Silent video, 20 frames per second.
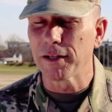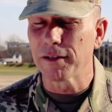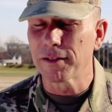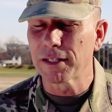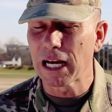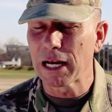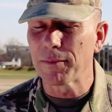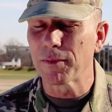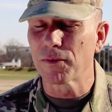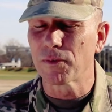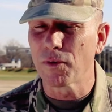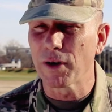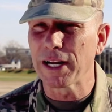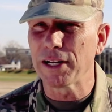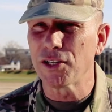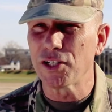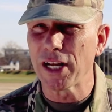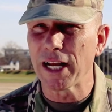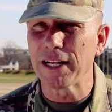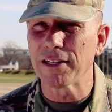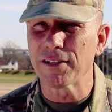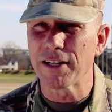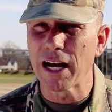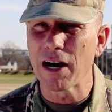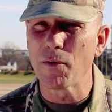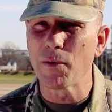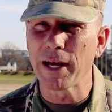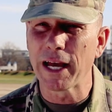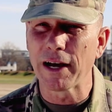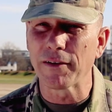a time of great change,
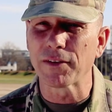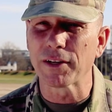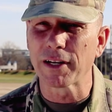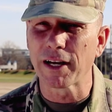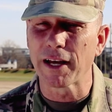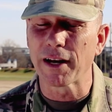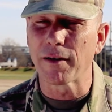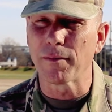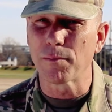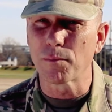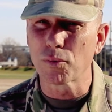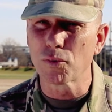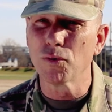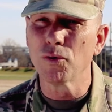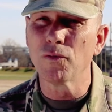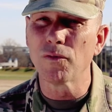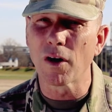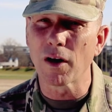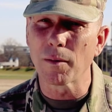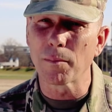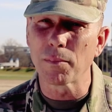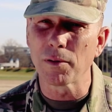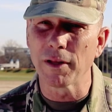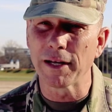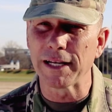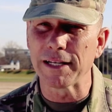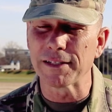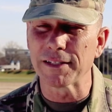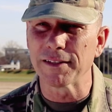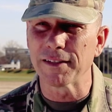now we have to kind of prove our
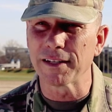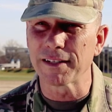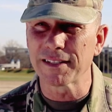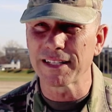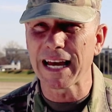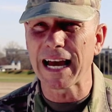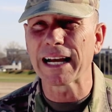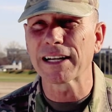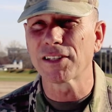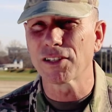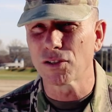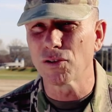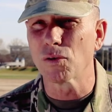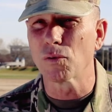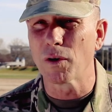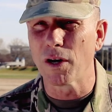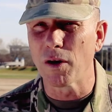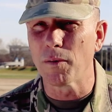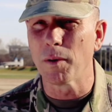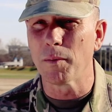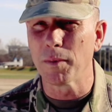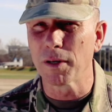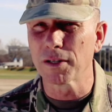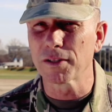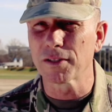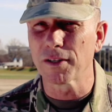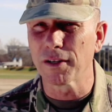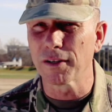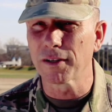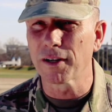place in the tactical realm
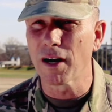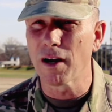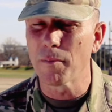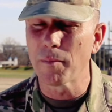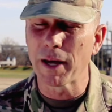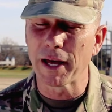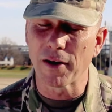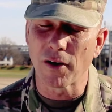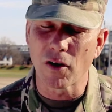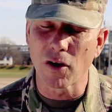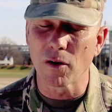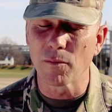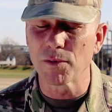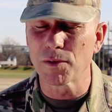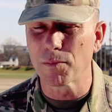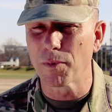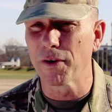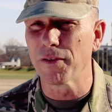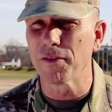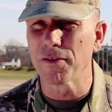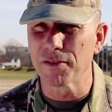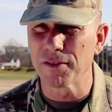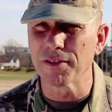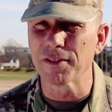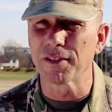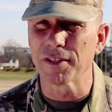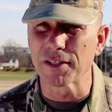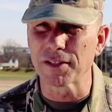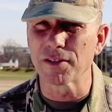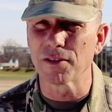amongst our combat arms brothers
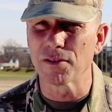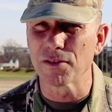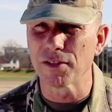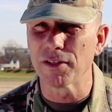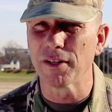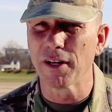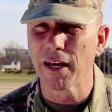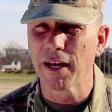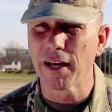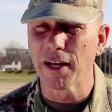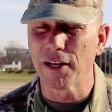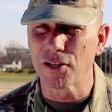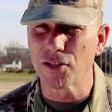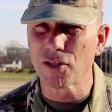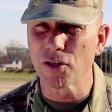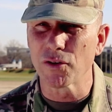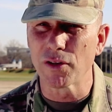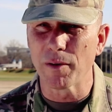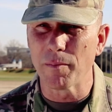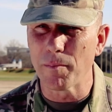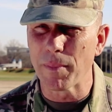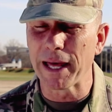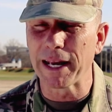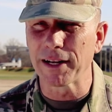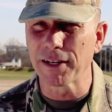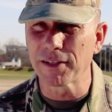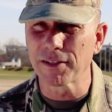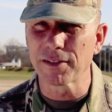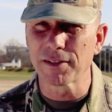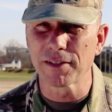and sisters and show that
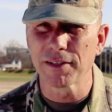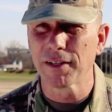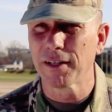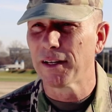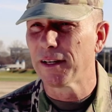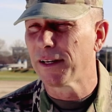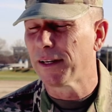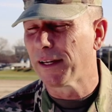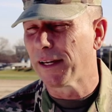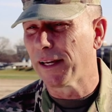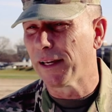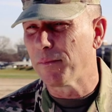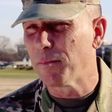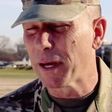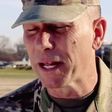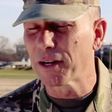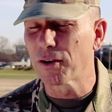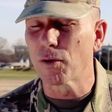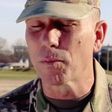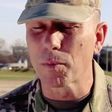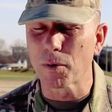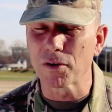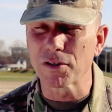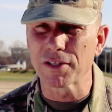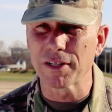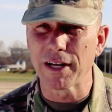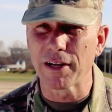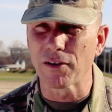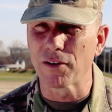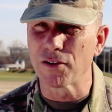medics and medical
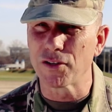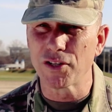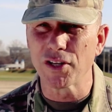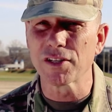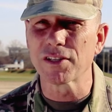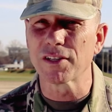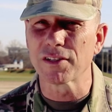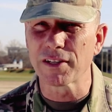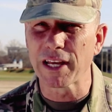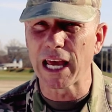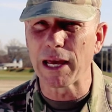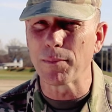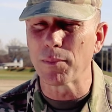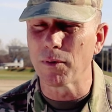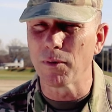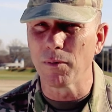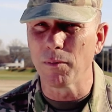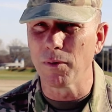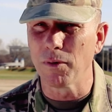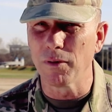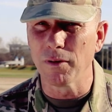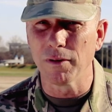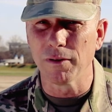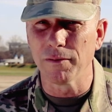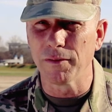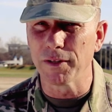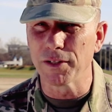personnel are just as capable of